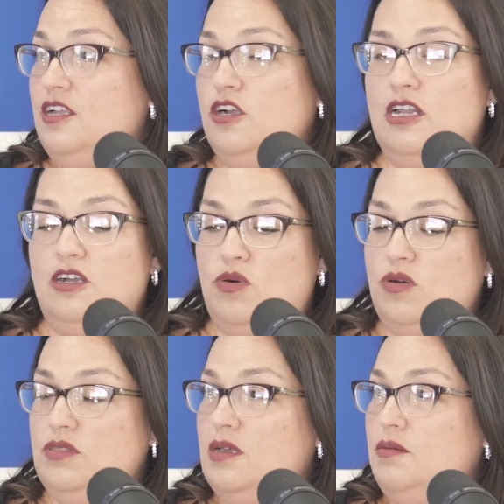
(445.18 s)
You're going to
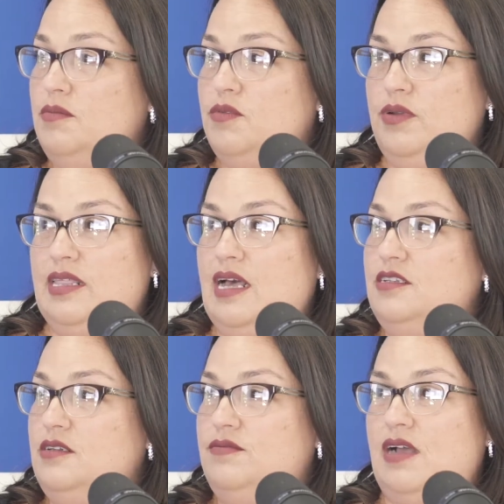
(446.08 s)
quote them
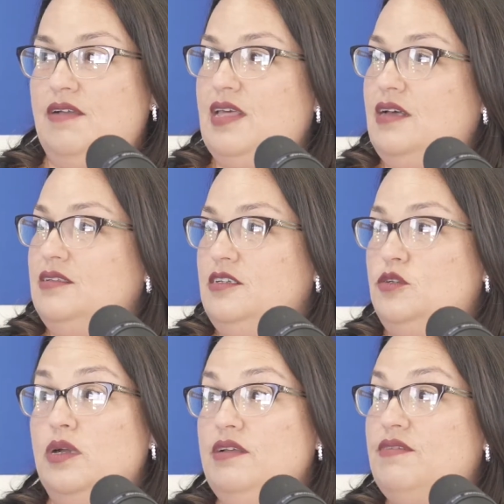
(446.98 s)
$3,000, $5,000,
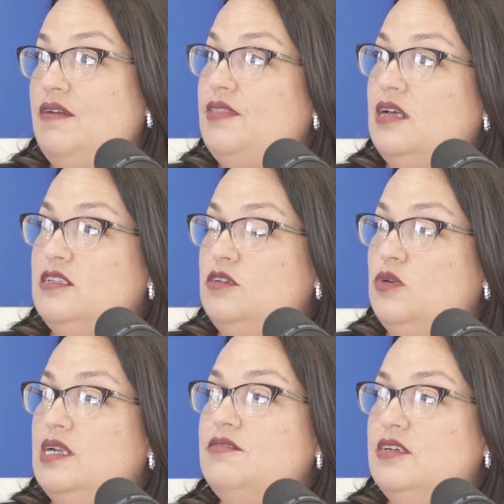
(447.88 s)
$25,000,
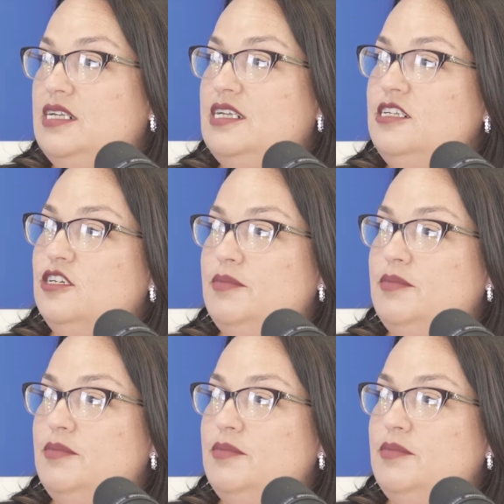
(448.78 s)
whatever it is.